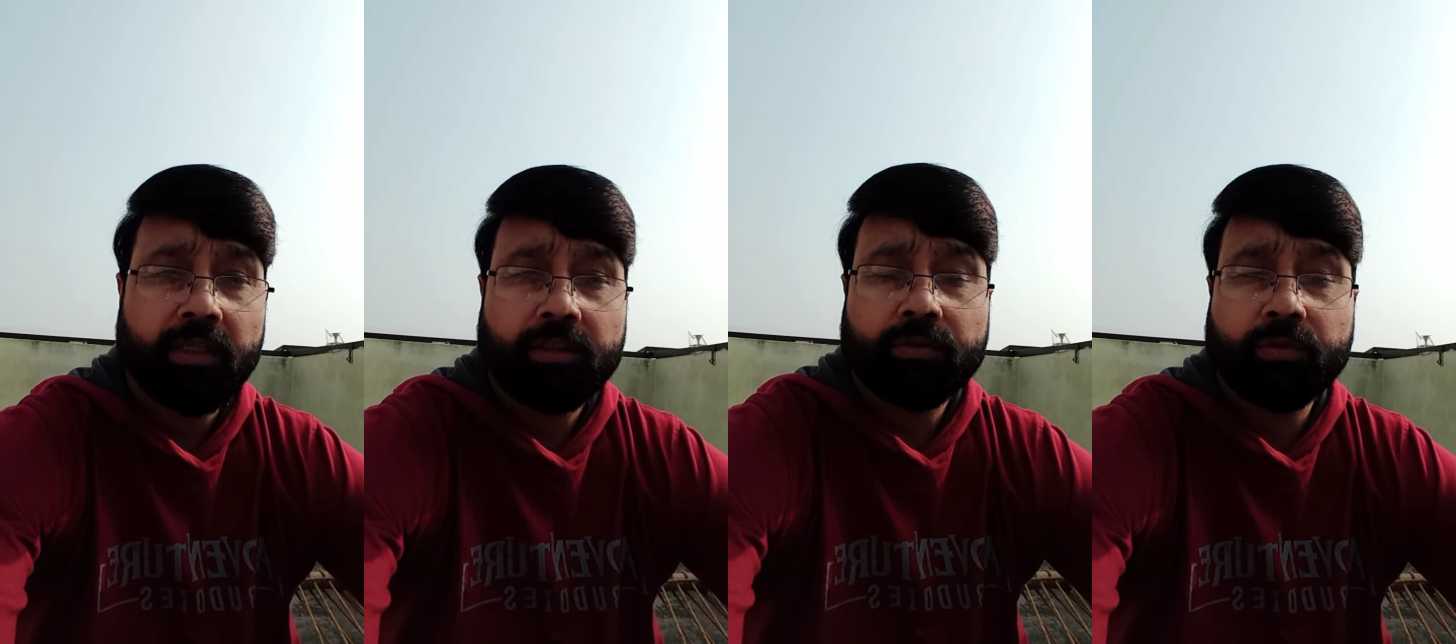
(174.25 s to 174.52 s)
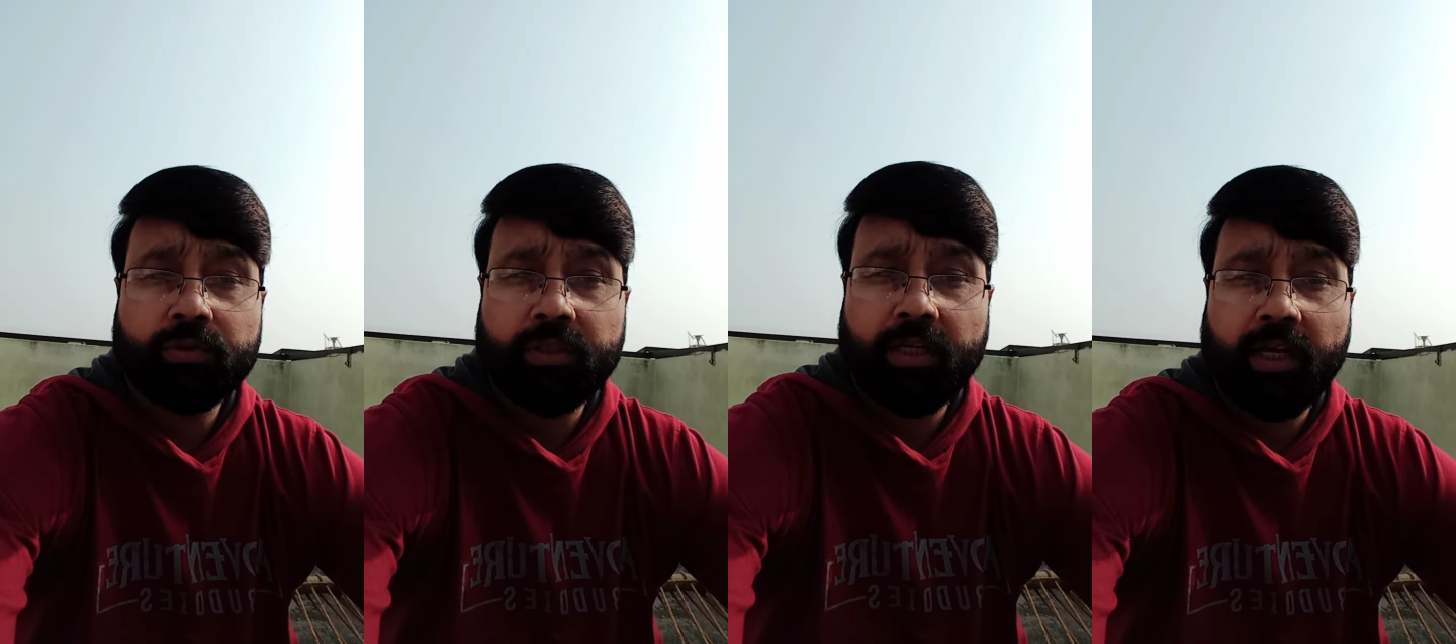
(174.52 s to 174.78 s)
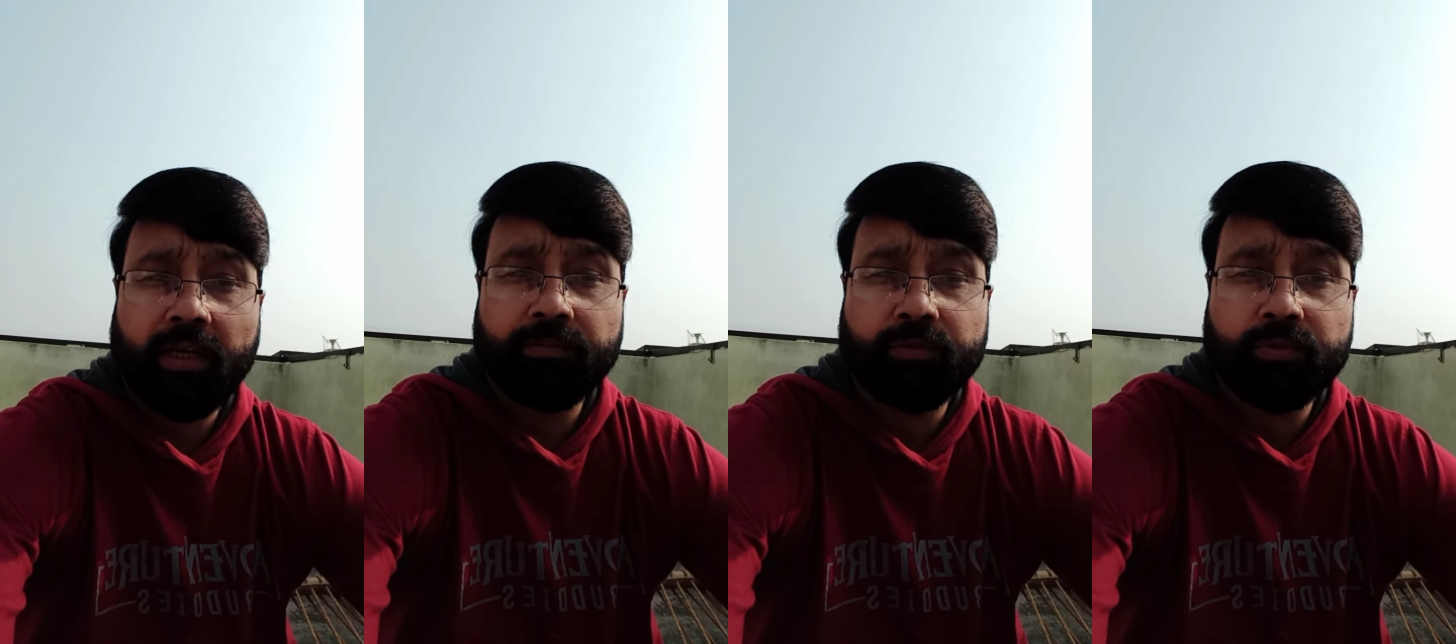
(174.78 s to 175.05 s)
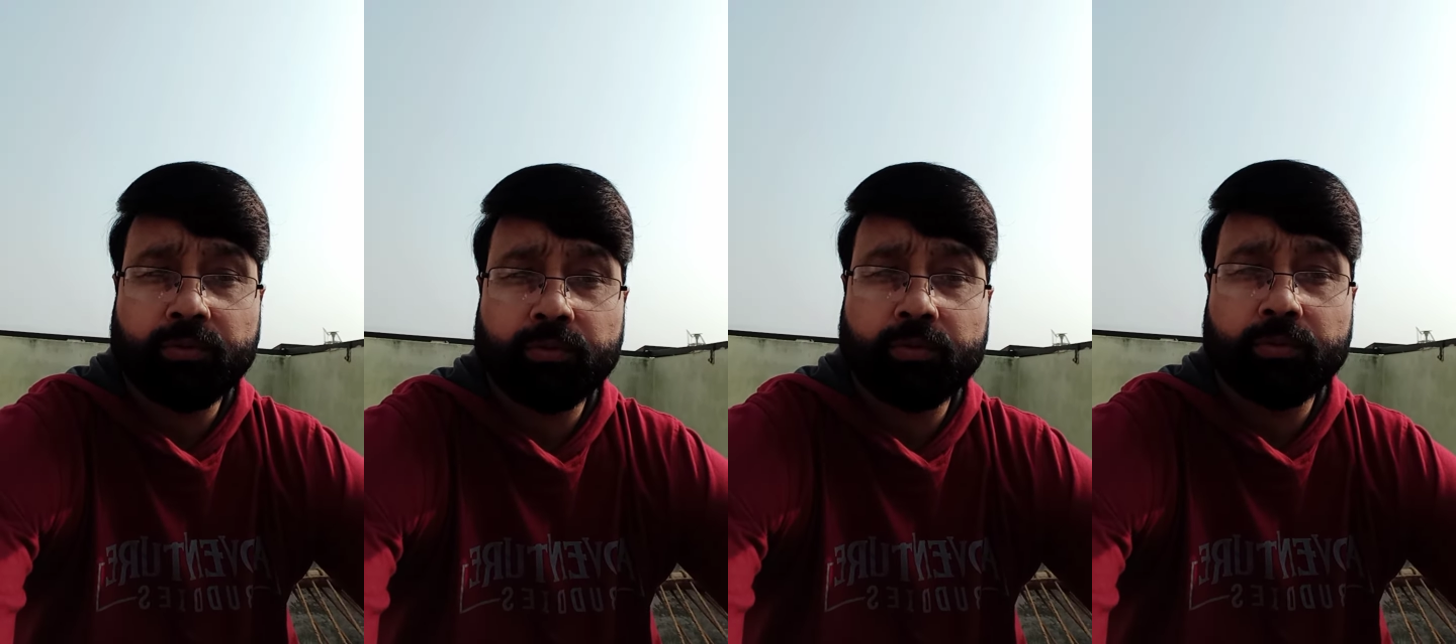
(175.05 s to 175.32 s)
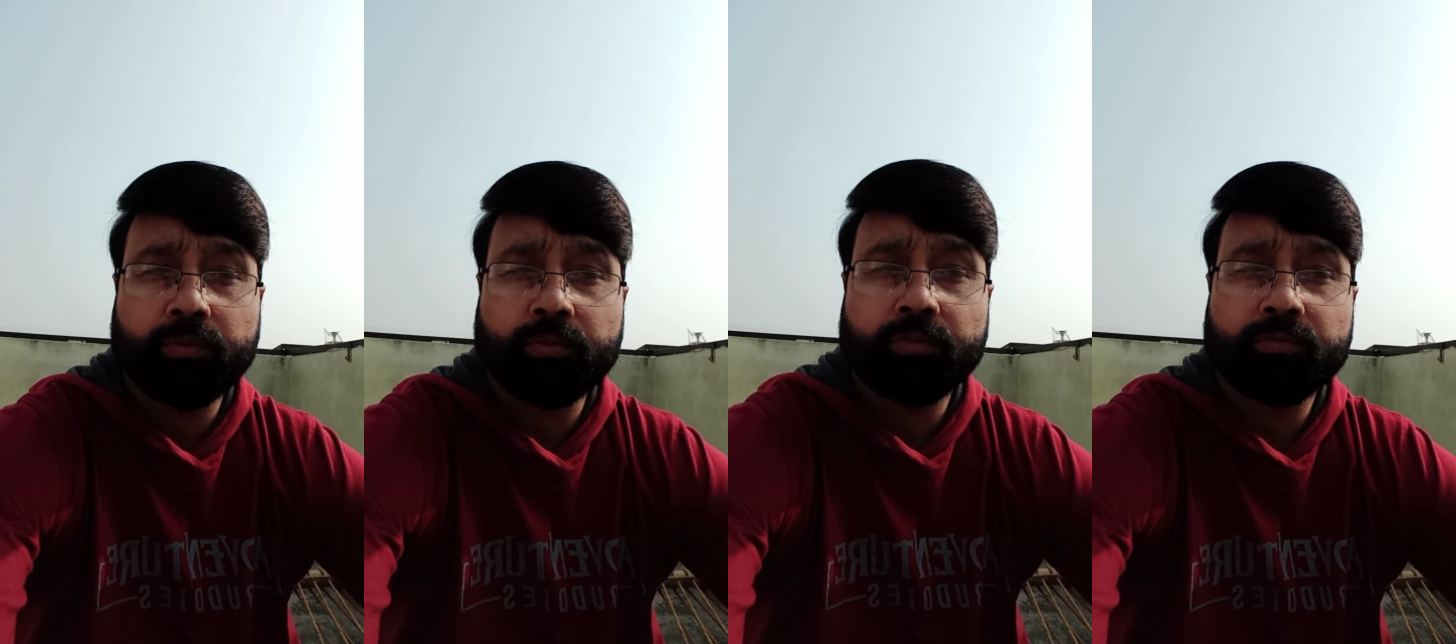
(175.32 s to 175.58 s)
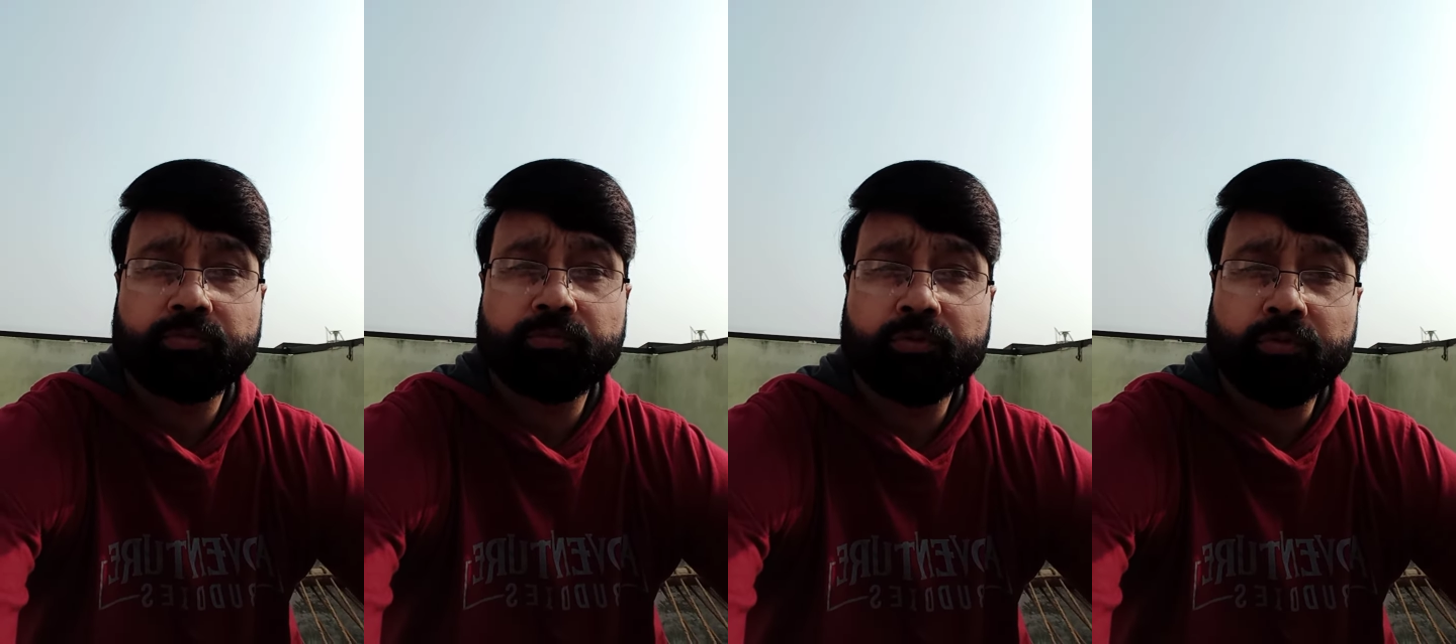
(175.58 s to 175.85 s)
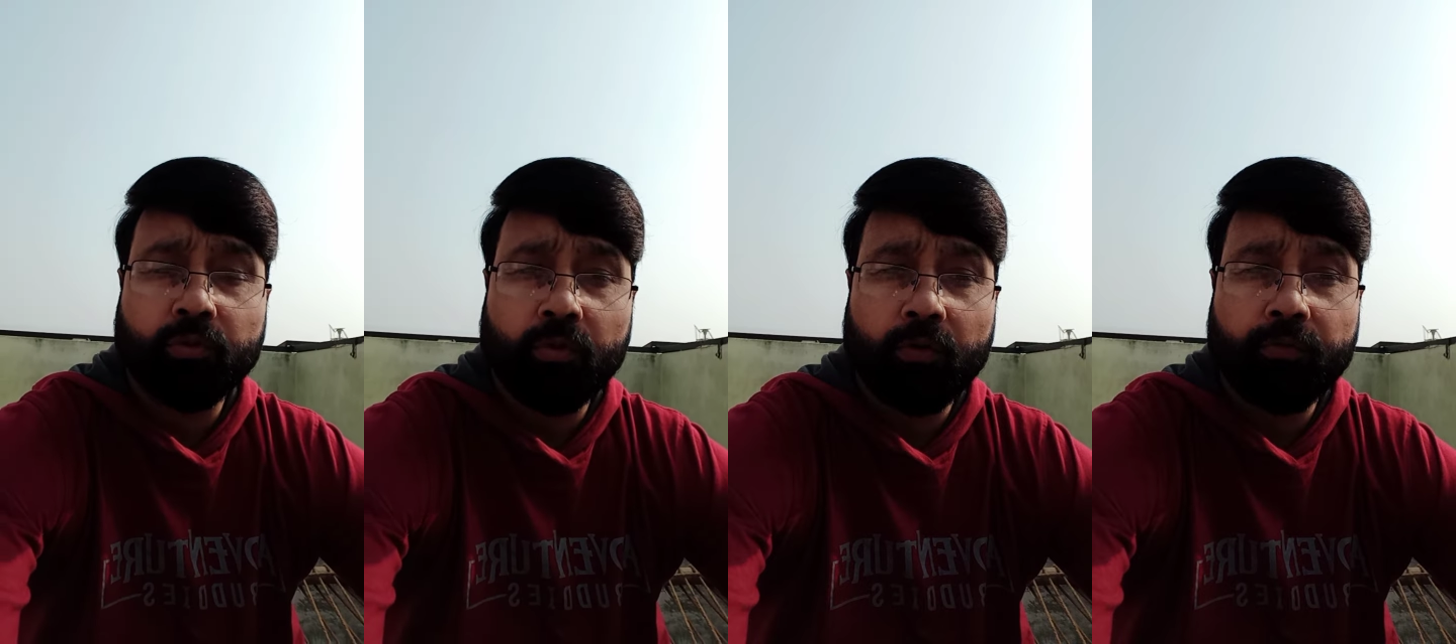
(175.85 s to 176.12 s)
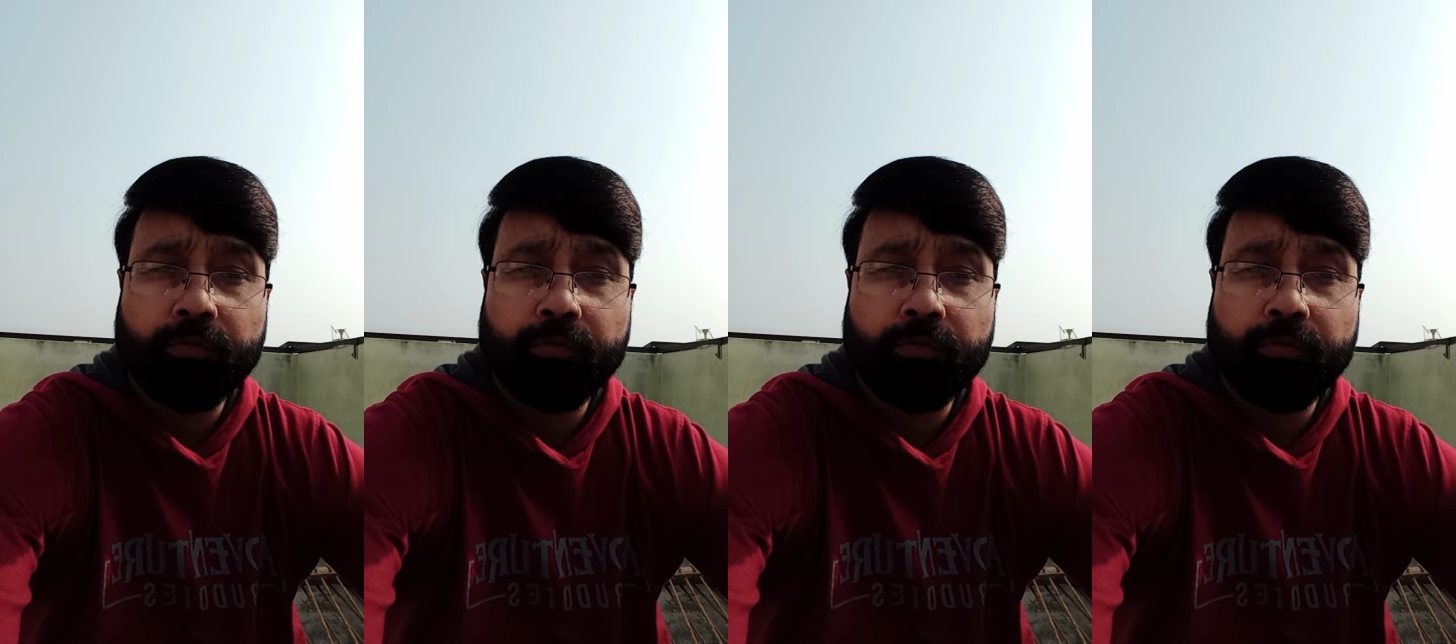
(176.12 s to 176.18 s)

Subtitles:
So they have to go